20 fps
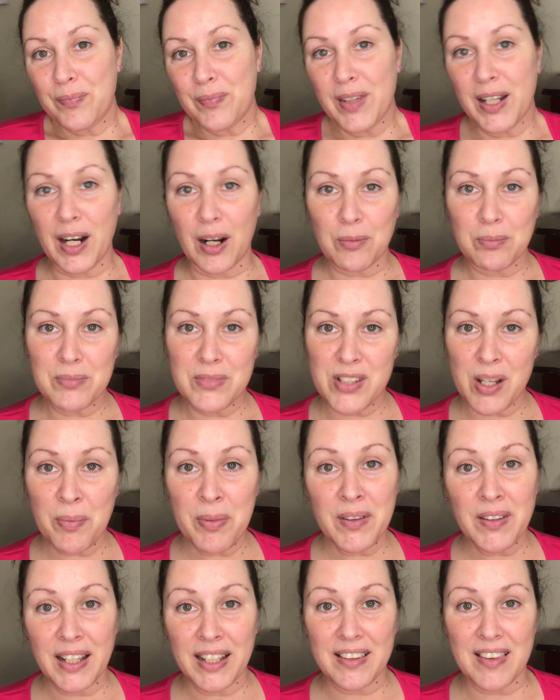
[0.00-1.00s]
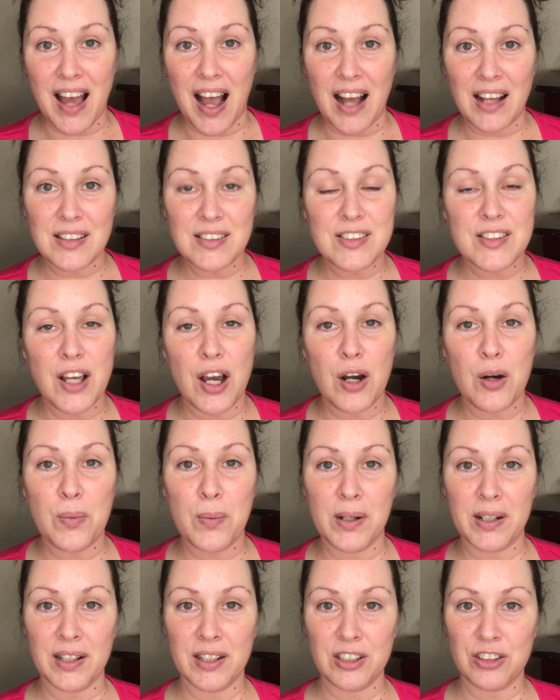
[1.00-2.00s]
You know, something like that. So
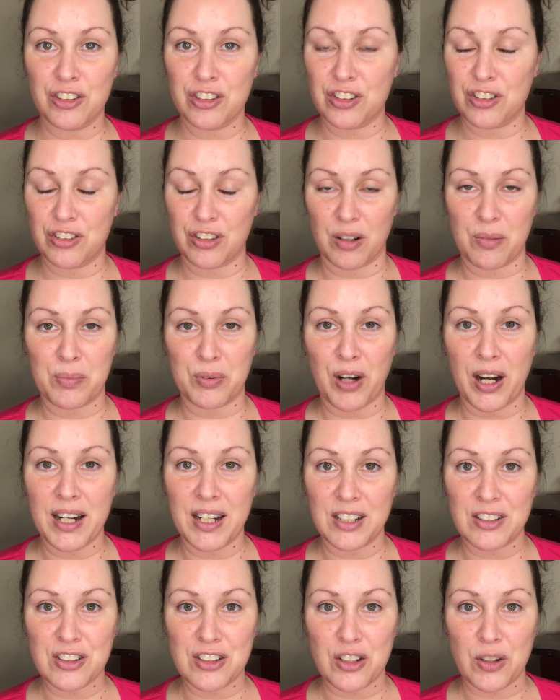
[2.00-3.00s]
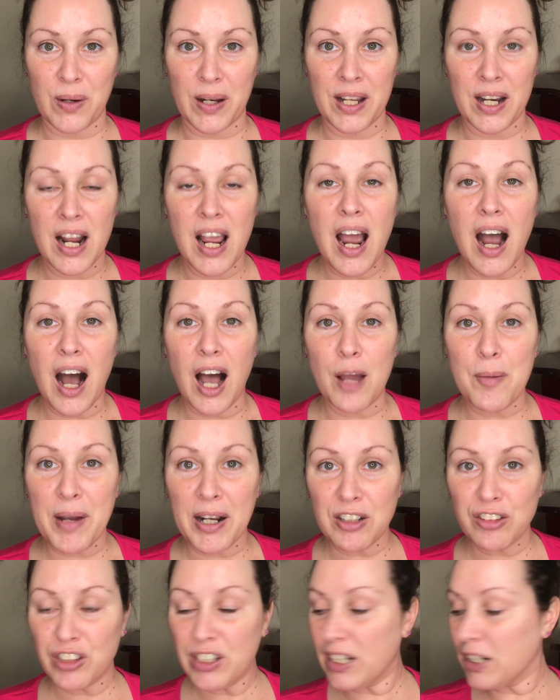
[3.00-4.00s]
we're going to just jump right into it. I'm
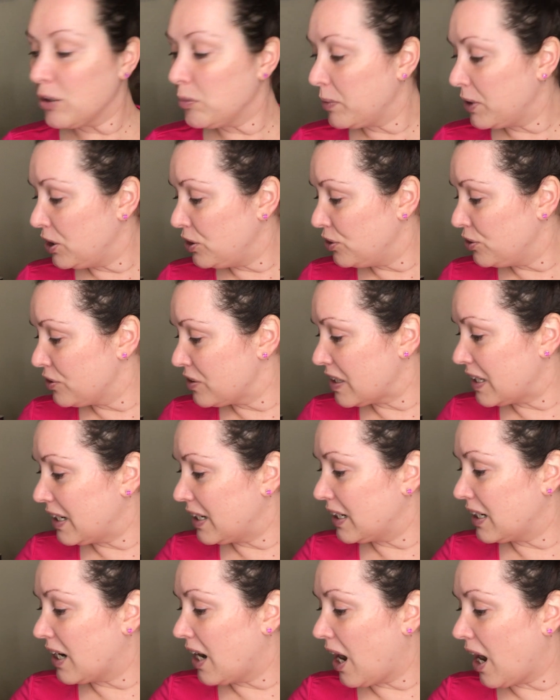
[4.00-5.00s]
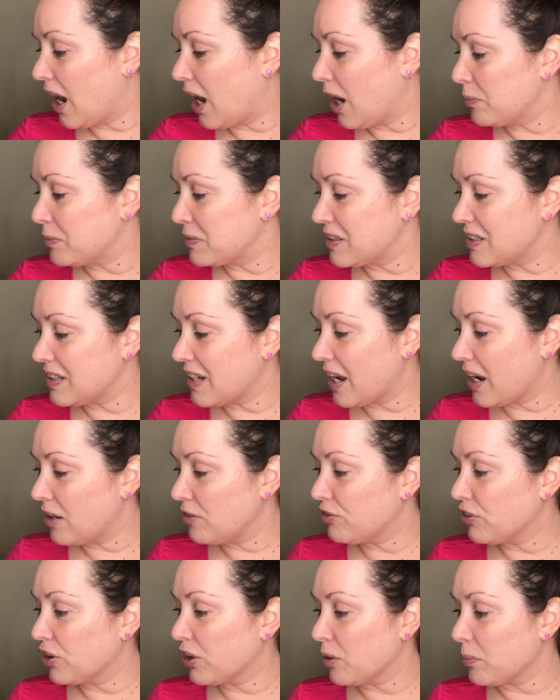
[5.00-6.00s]
actually going to be using, today
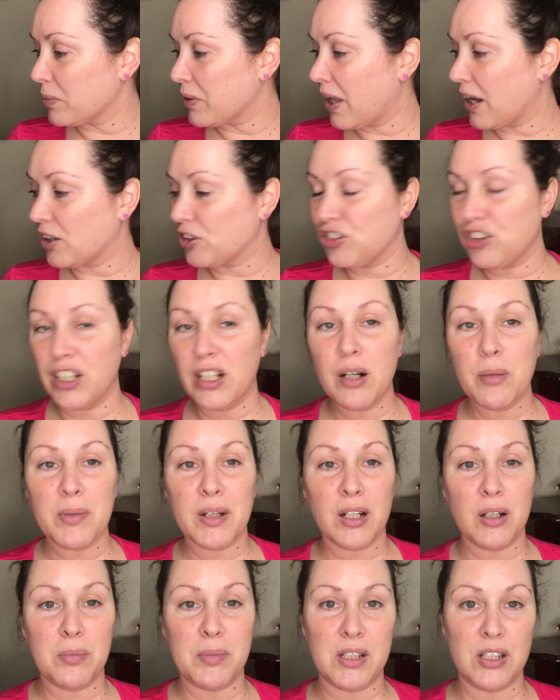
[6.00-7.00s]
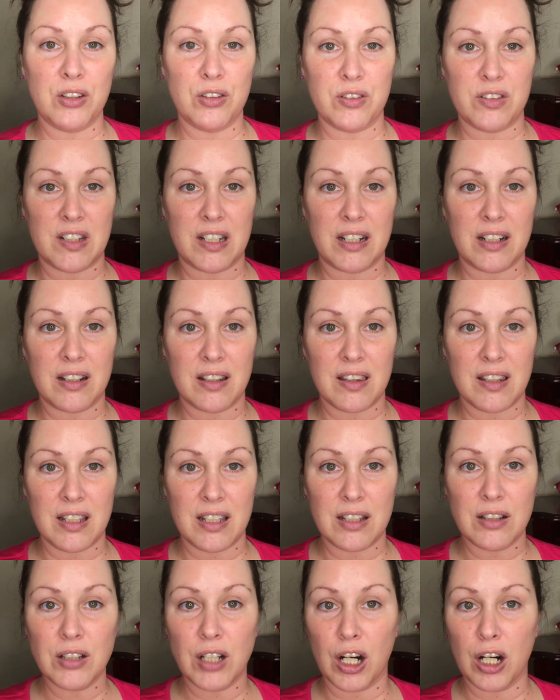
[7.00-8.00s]
for complexion, I'm going to be using
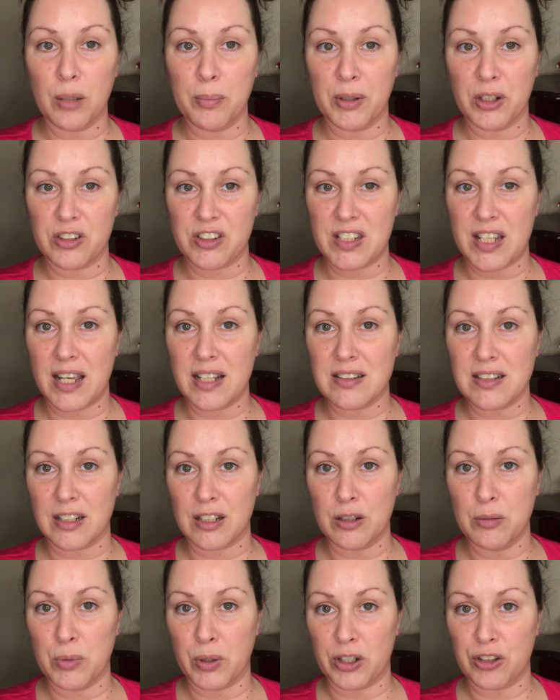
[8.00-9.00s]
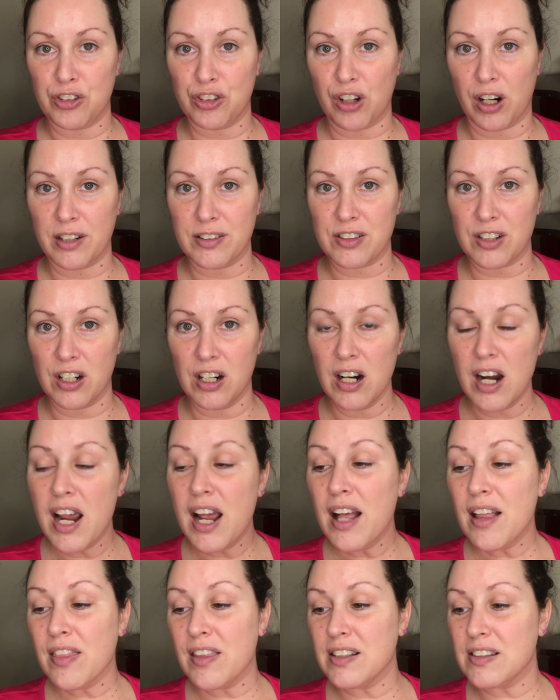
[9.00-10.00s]
the Mercier Tinted Moisturizer.
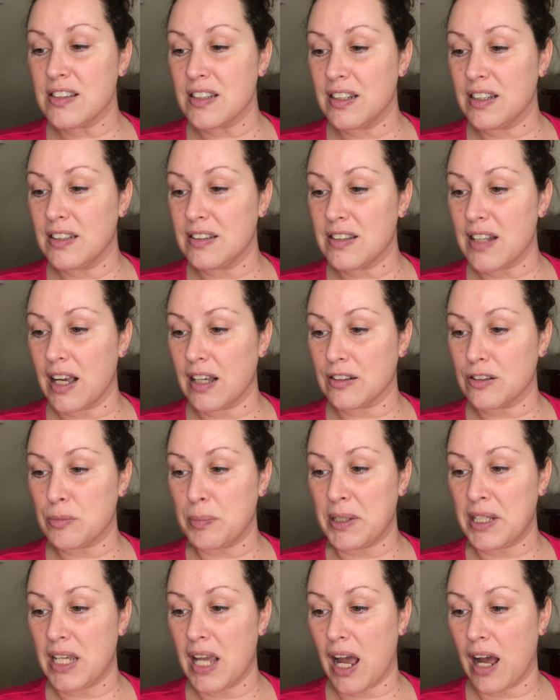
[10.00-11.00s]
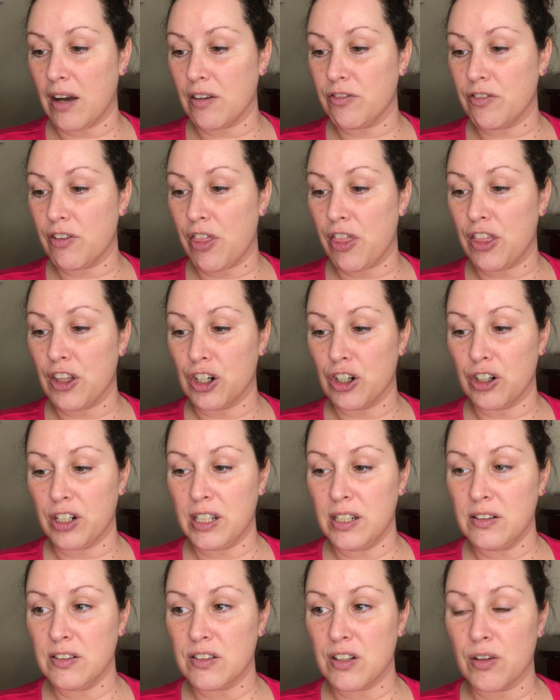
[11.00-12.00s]
This is SPF
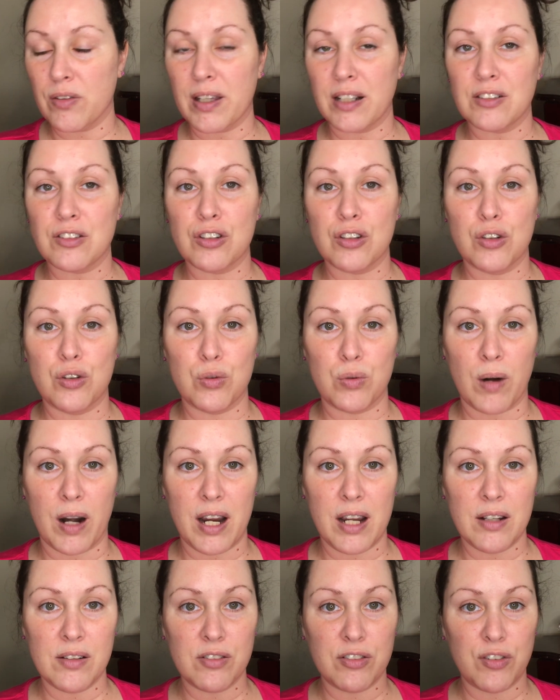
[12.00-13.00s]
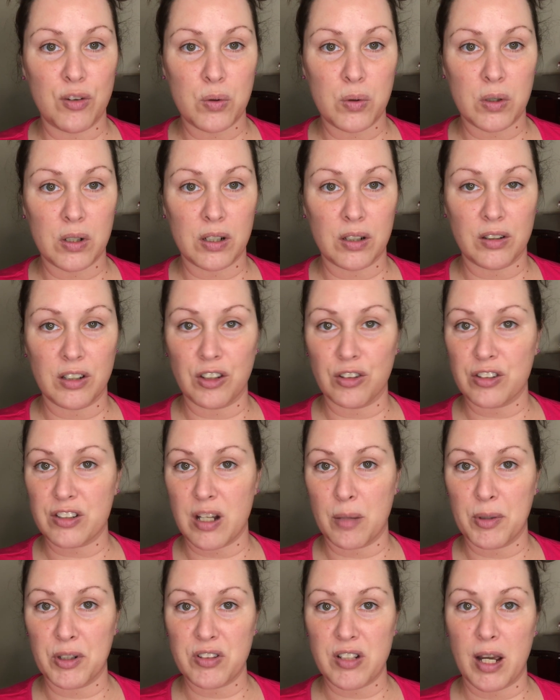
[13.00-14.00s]
30, so that's great for your
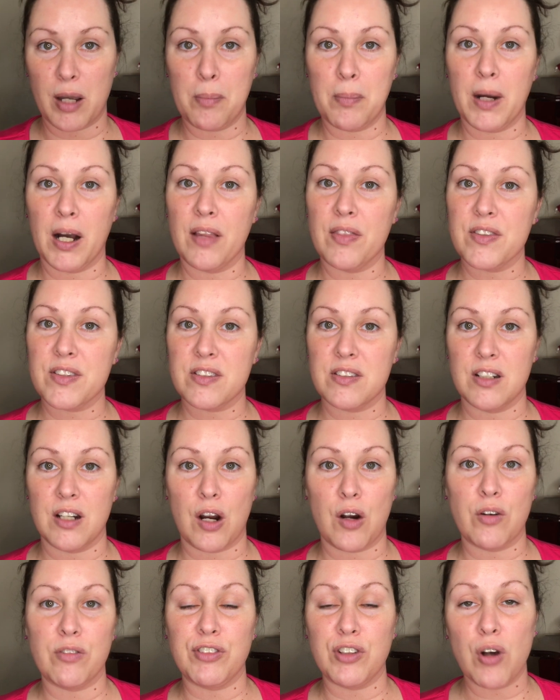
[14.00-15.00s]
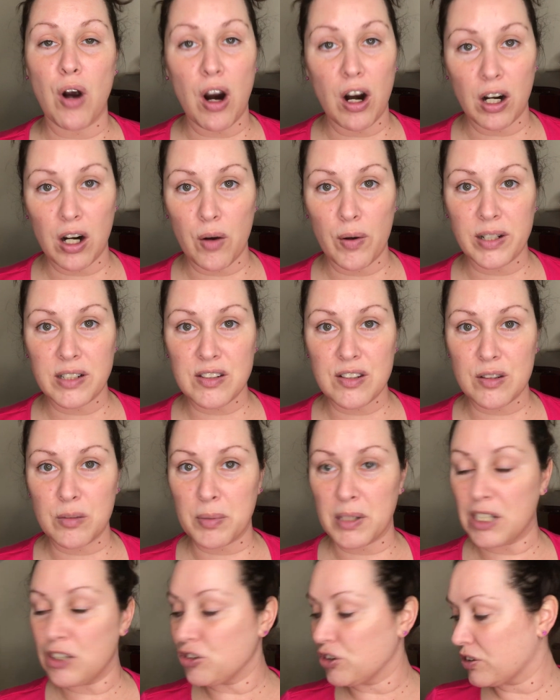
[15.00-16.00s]
summertime months. You know, if you are going to the
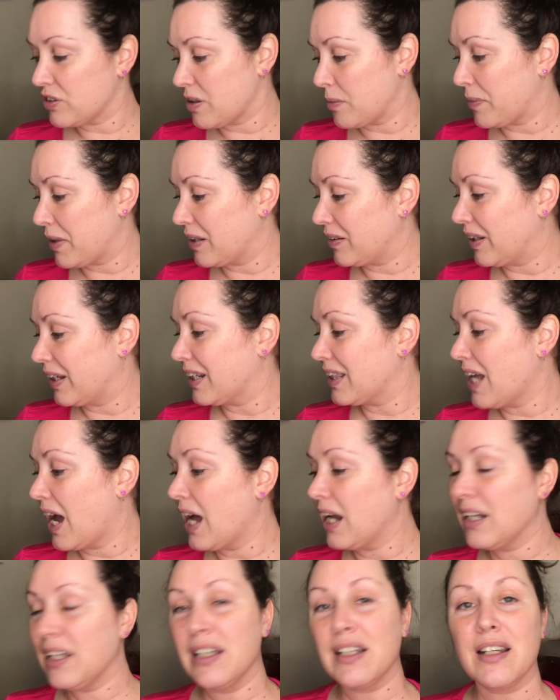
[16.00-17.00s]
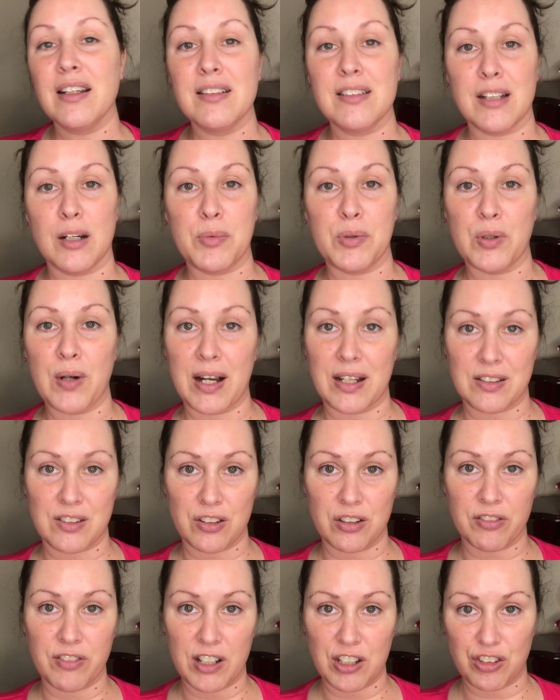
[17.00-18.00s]
beach or something like that, it can double as
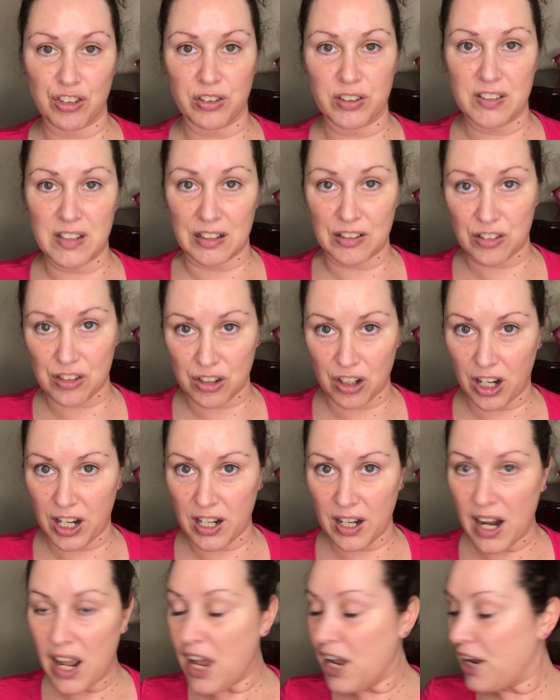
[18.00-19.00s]
your facial sunscreen.